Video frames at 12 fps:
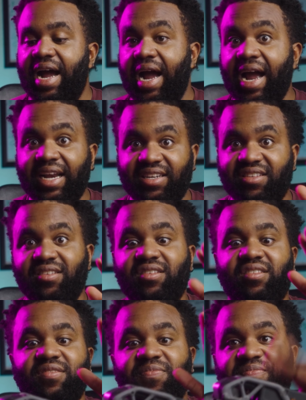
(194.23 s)
And
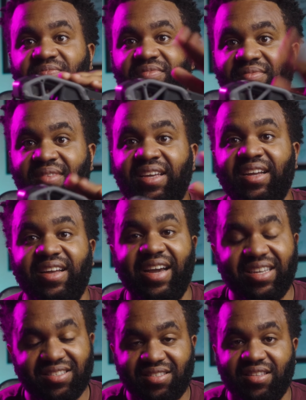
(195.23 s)

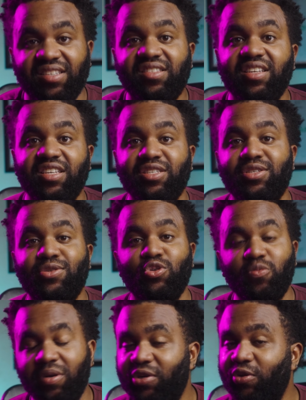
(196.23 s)
guys, this thing is super